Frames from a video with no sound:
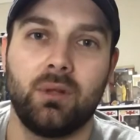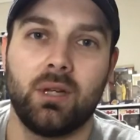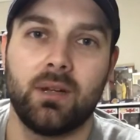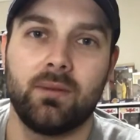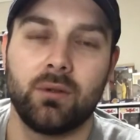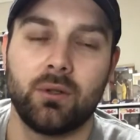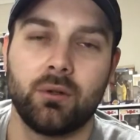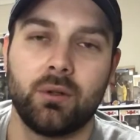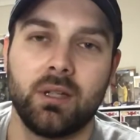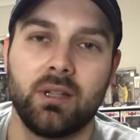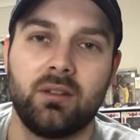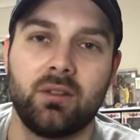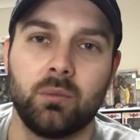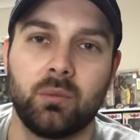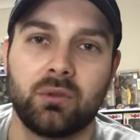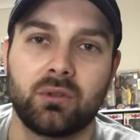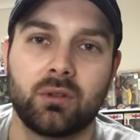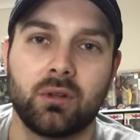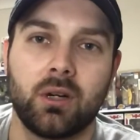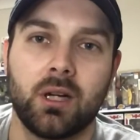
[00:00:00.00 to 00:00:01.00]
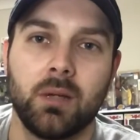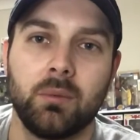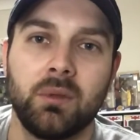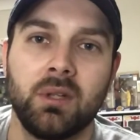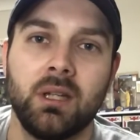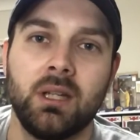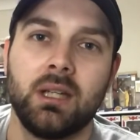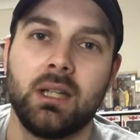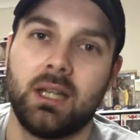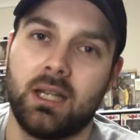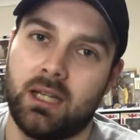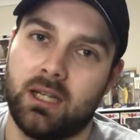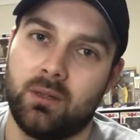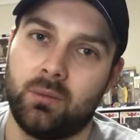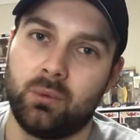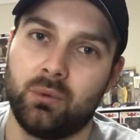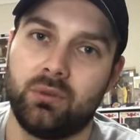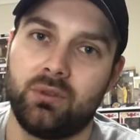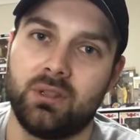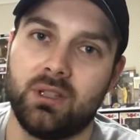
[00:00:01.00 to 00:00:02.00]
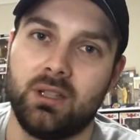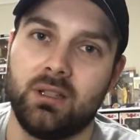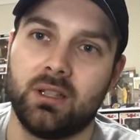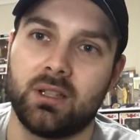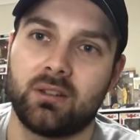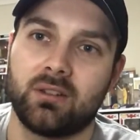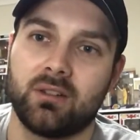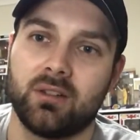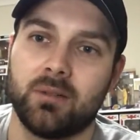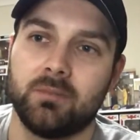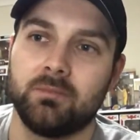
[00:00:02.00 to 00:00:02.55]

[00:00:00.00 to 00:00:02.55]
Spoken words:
haven't already, subscribed, and we'll see you next time.